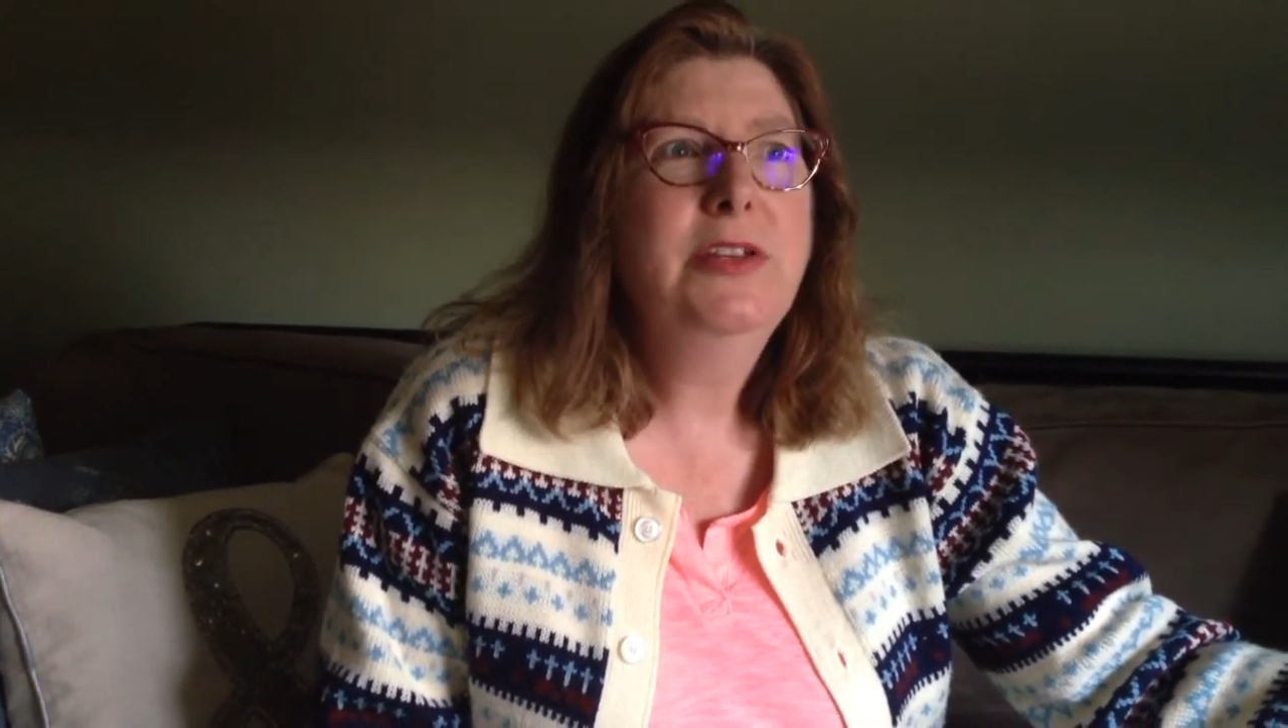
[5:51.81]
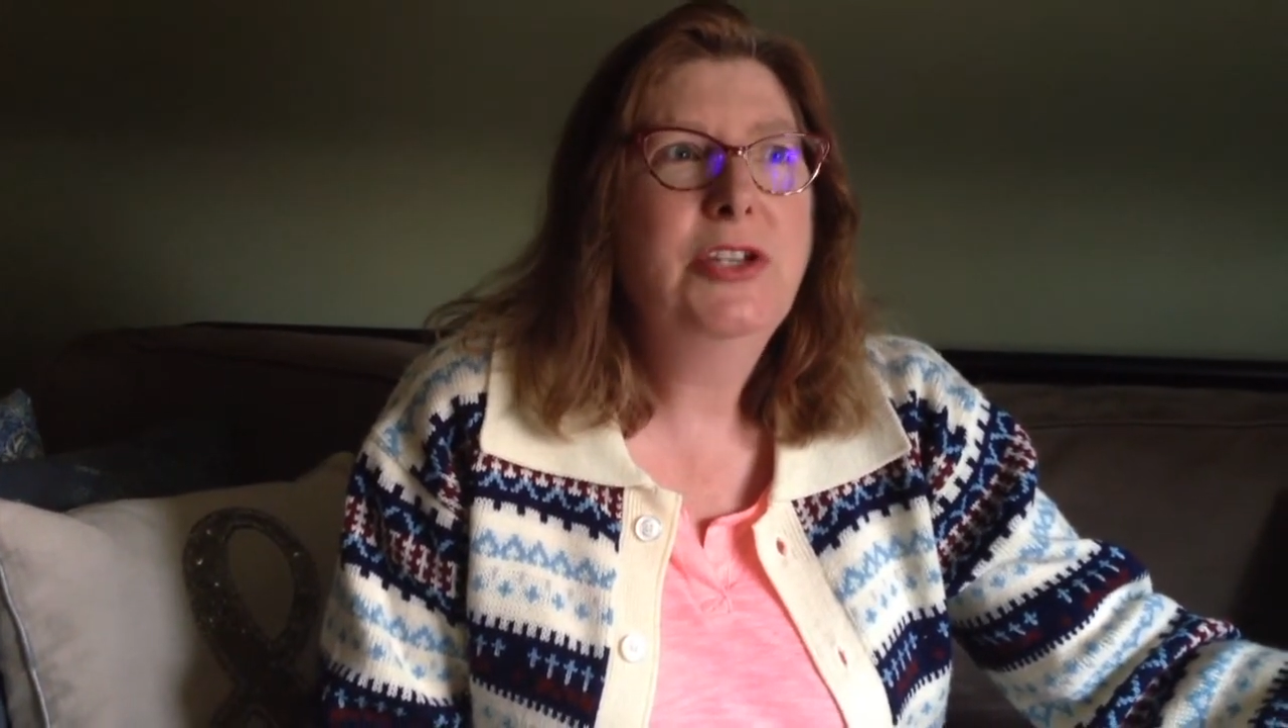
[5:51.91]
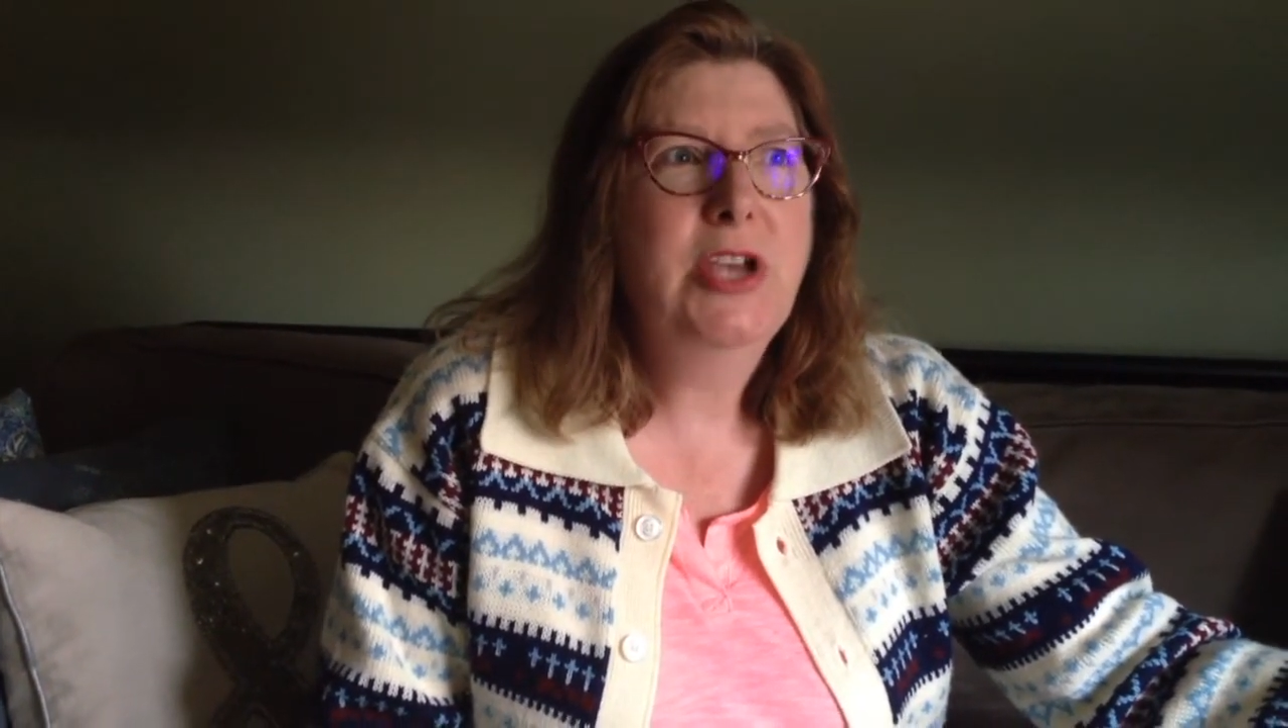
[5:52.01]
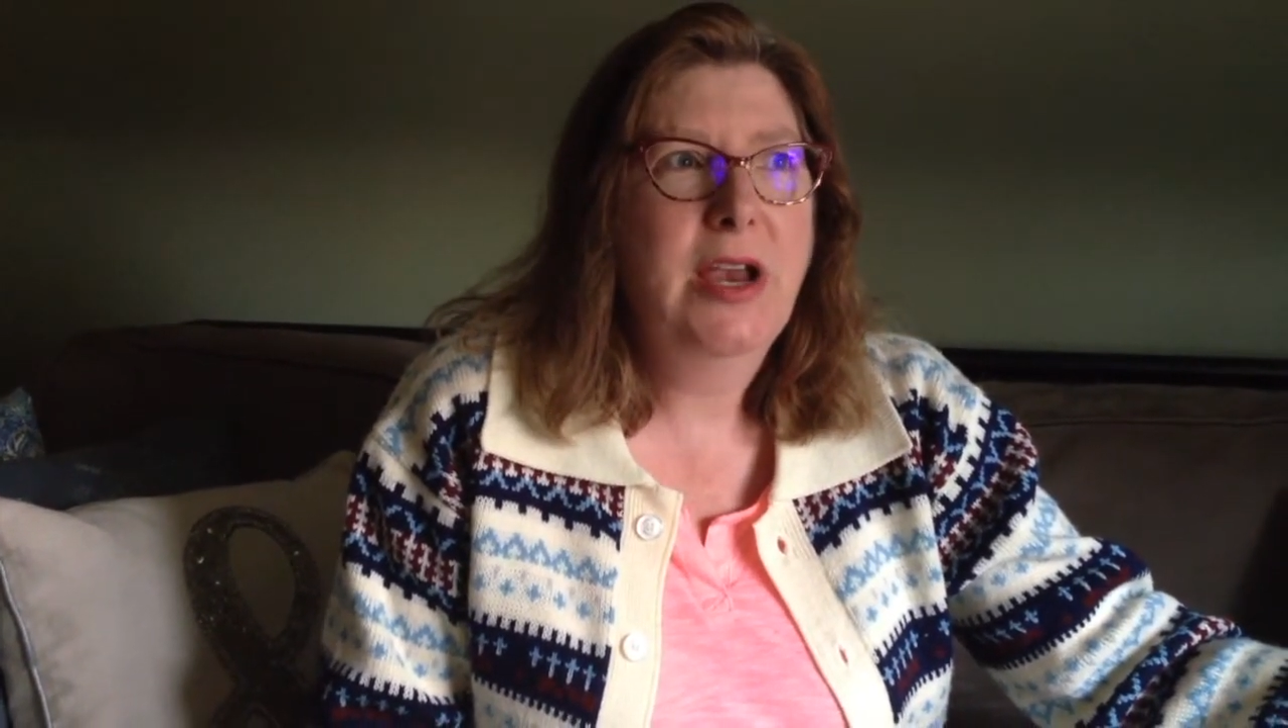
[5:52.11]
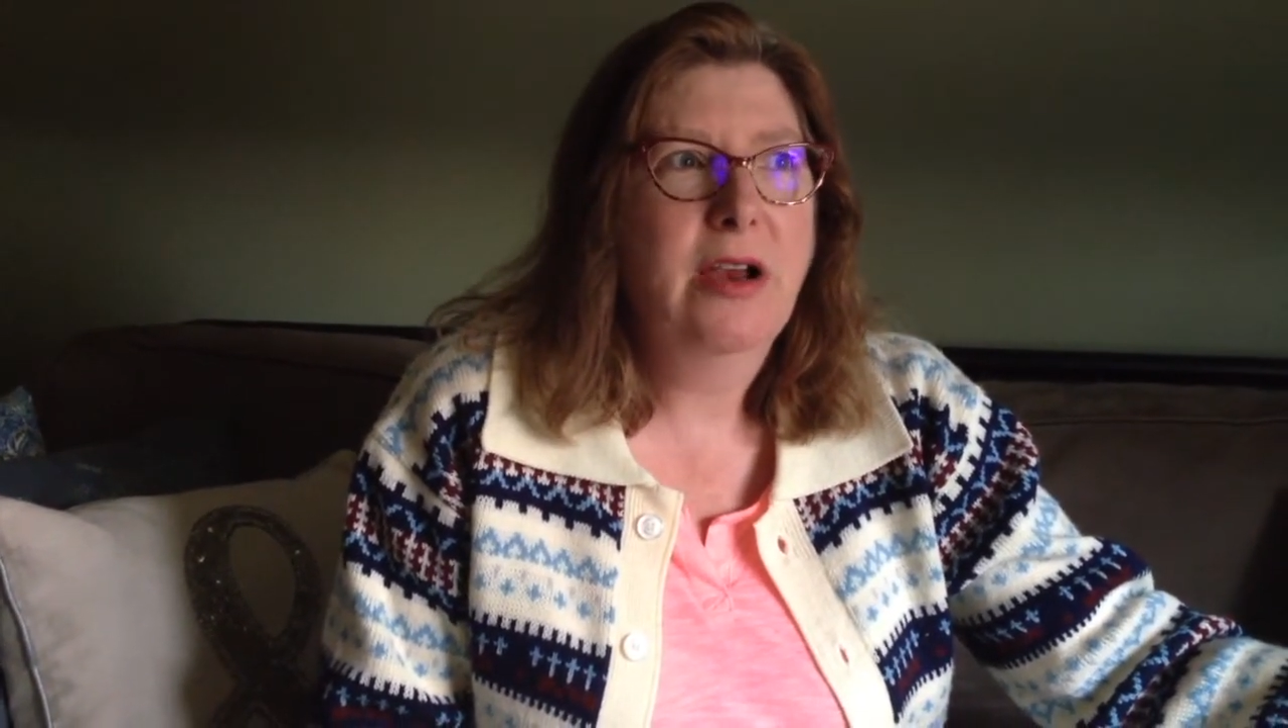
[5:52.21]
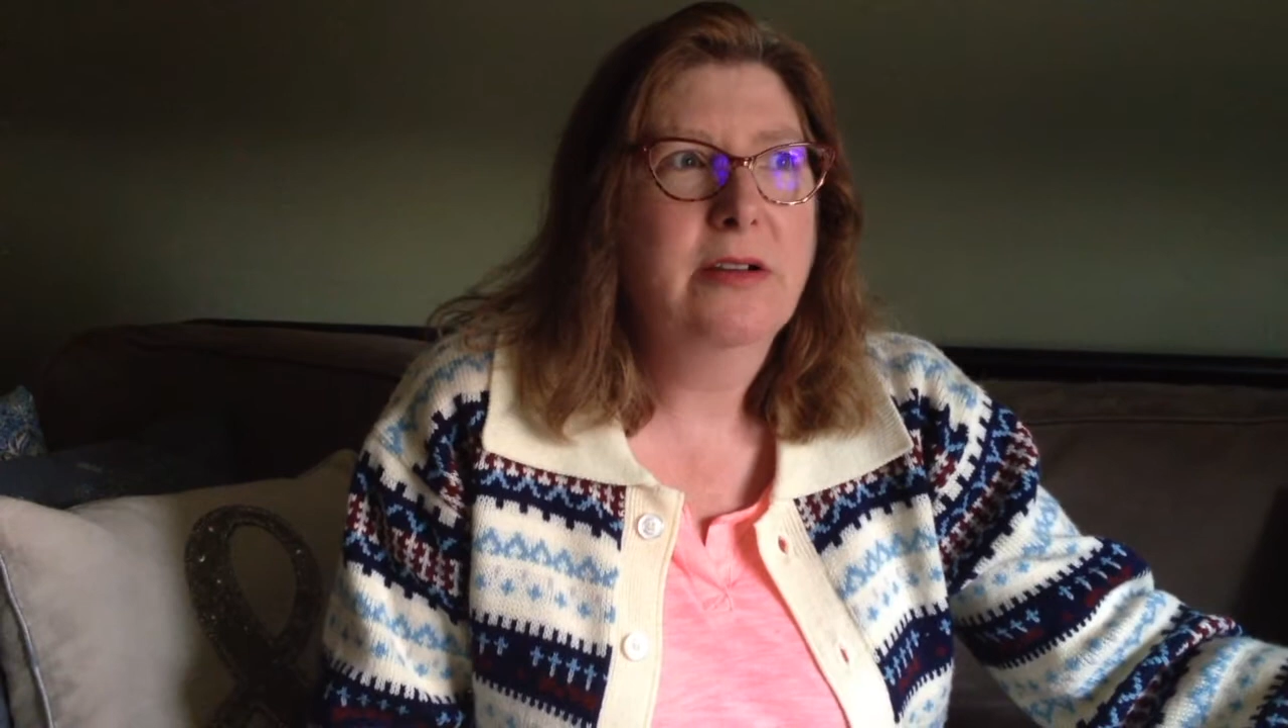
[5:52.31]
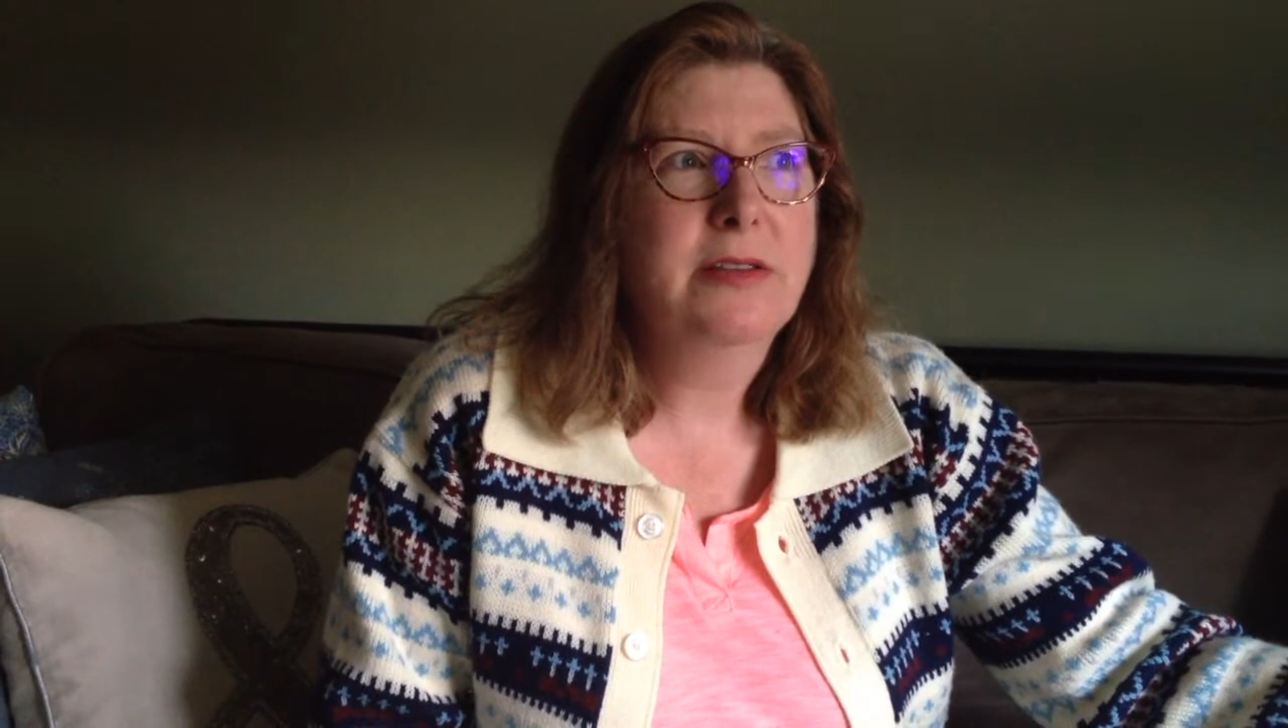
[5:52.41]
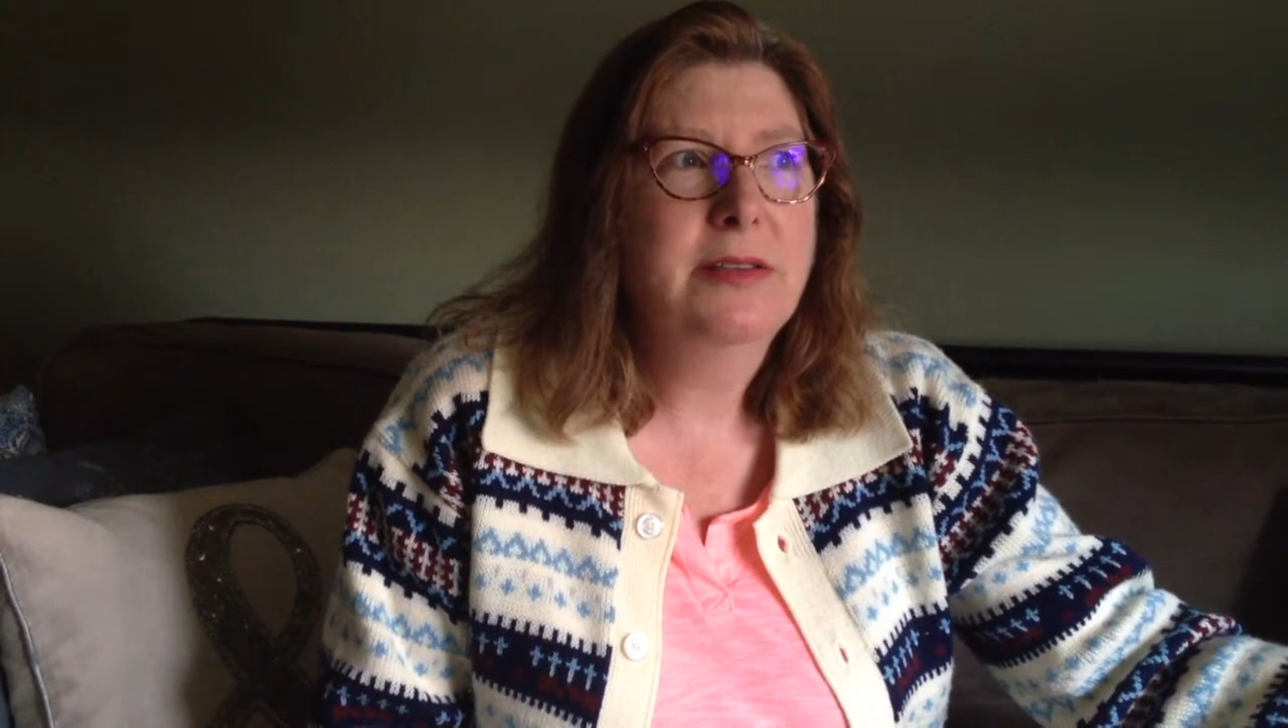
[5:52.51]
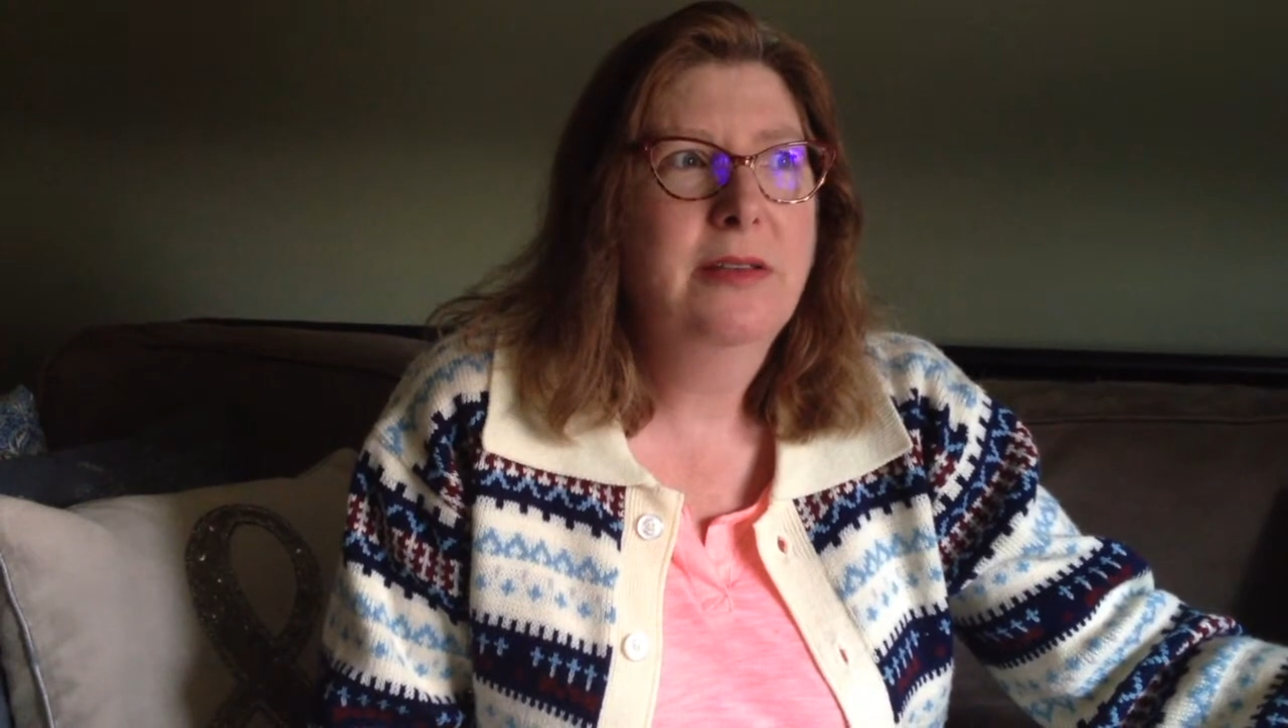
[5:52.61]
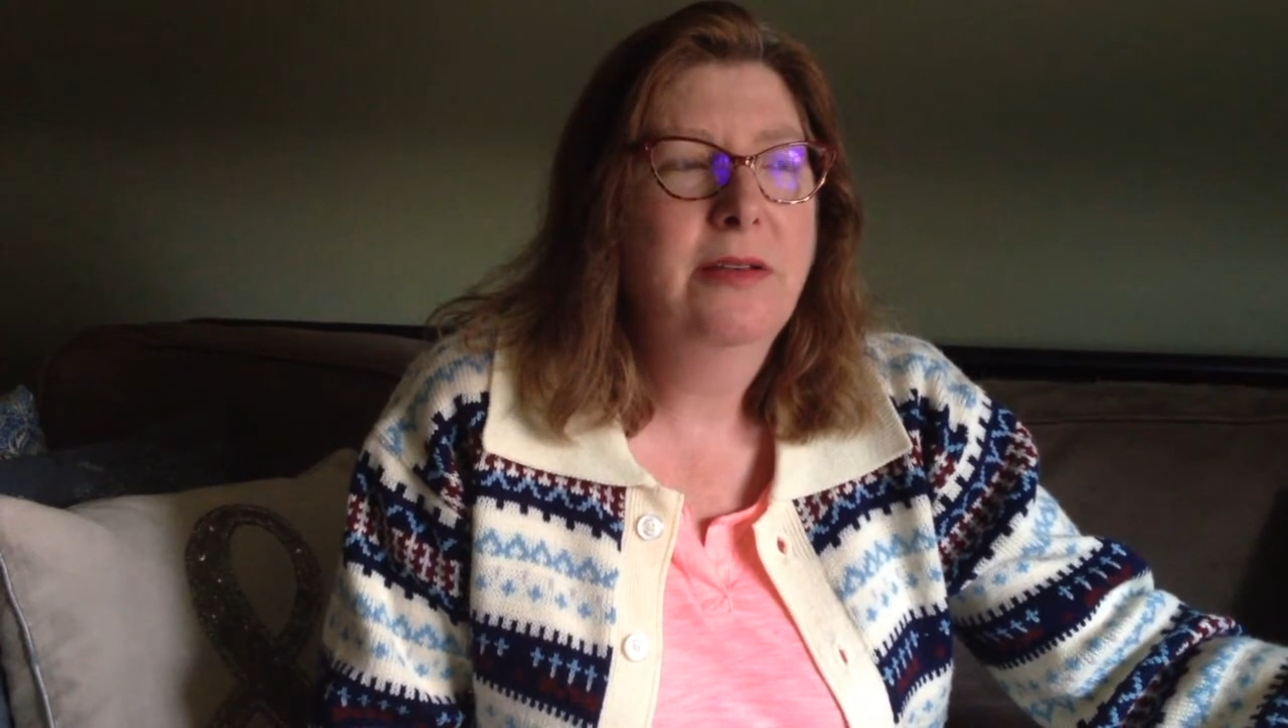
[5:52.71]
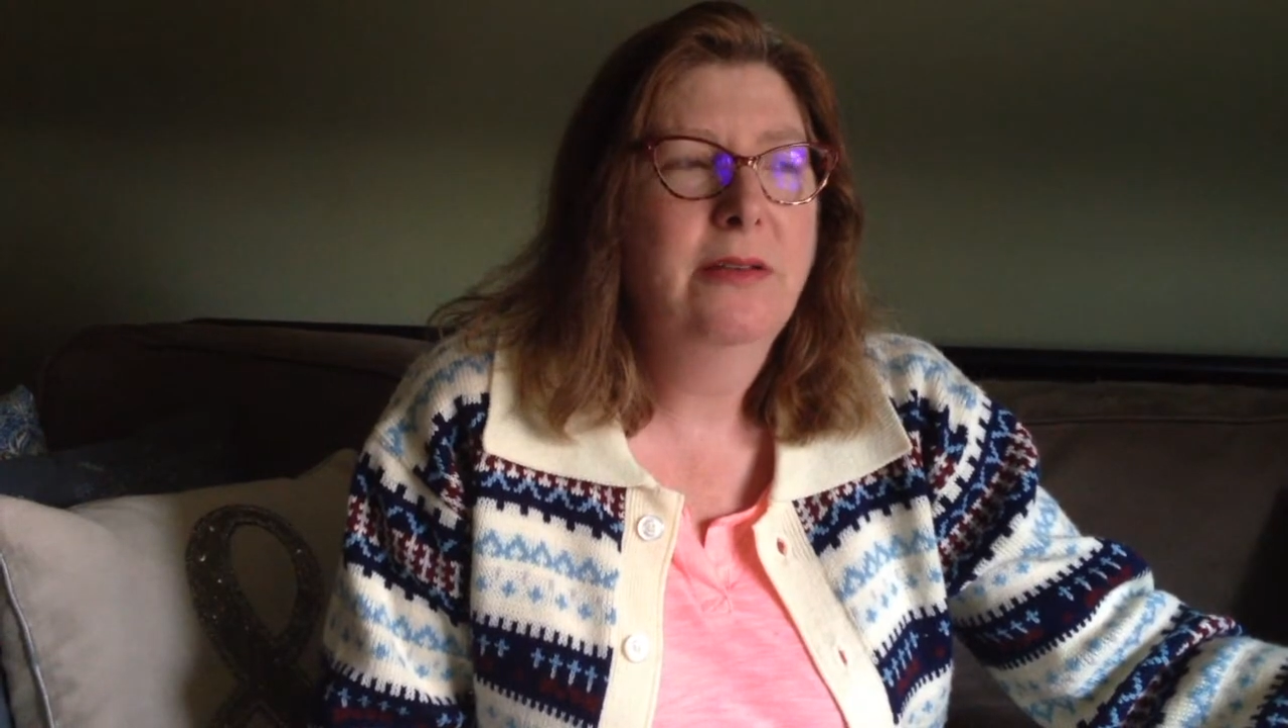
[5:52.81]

chairs,